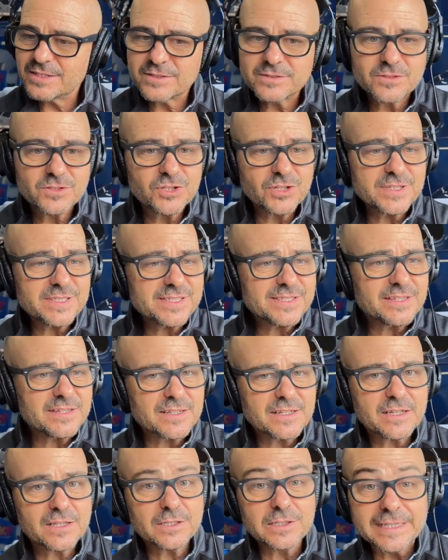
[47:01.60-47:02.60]
just
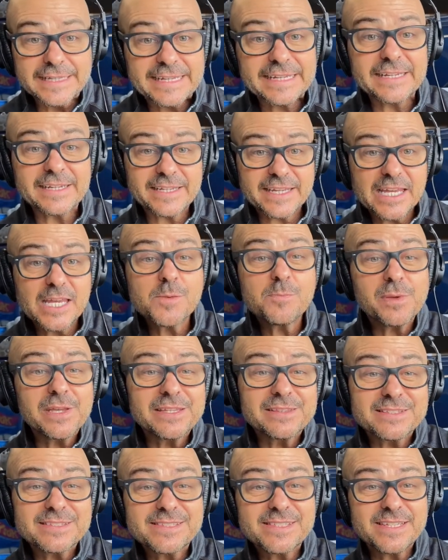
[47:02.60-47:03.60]

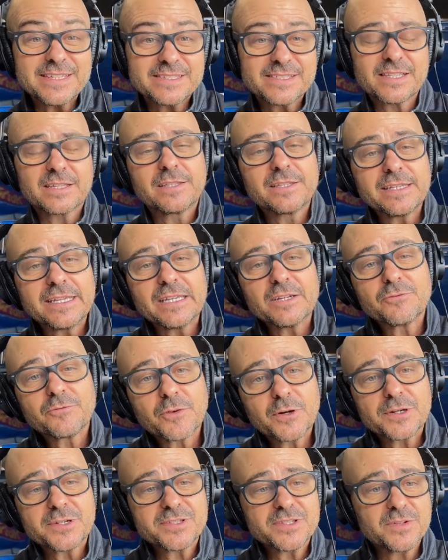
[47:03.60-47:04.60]
keeping the seats clean
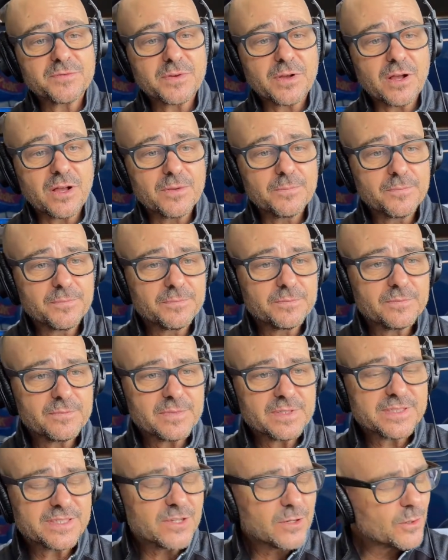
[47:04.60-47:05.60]
first of all.
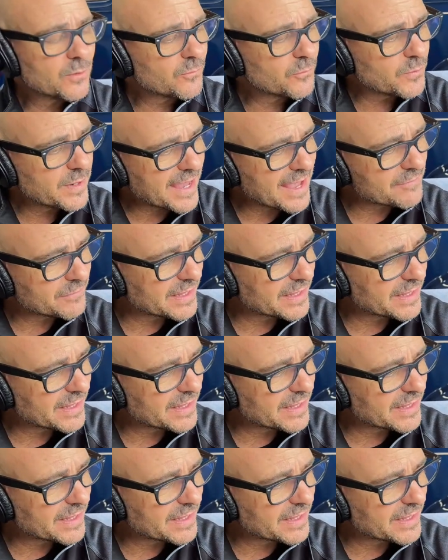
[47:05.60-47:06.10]
So if we have